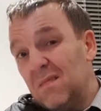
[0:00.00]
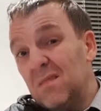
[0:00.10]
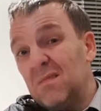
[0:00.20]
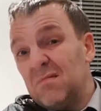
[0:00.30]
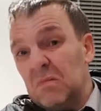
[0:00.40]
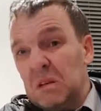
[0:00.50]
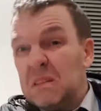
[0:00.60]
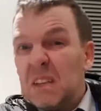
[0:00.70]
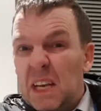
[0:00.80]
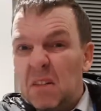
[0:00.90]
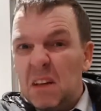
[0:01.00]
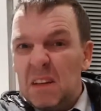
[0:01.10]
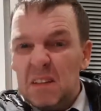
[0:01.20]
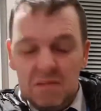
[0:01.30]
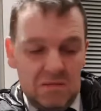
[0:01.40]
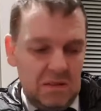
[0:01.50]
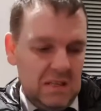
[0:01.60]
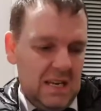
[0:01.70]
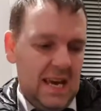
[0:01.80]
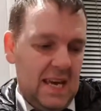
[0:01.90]
Oh, little
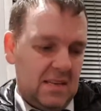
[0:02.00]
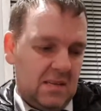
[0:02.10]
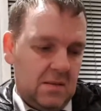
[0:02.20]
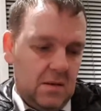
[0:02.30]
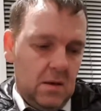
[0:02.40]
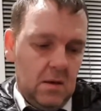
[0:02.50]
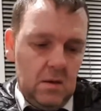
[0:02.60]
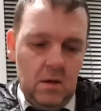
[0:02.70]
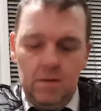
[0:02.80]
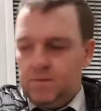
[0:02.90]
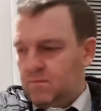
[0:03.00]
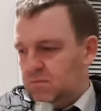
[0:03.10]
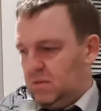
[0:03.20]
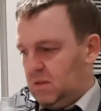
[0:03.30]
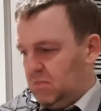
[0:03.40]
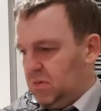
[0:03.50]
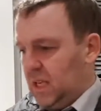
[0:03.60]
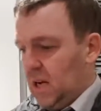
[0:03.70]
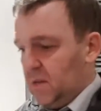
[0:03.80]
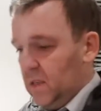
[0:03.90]
hiss of
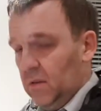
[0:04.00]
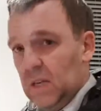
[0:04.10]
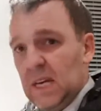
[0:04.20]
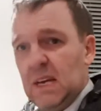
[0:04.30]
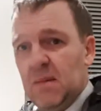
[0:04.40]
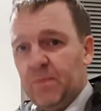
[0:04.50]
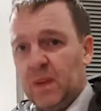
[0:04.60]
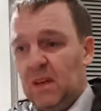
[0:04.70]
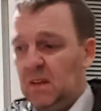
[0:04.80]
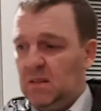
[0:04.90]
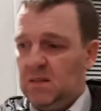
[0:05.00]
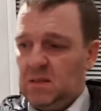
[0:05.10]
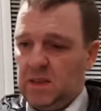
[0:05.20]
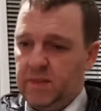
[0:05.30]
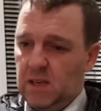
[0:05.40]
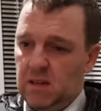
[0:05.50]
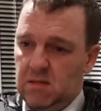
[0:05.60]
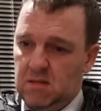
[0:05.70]
CO2 there. Let's give it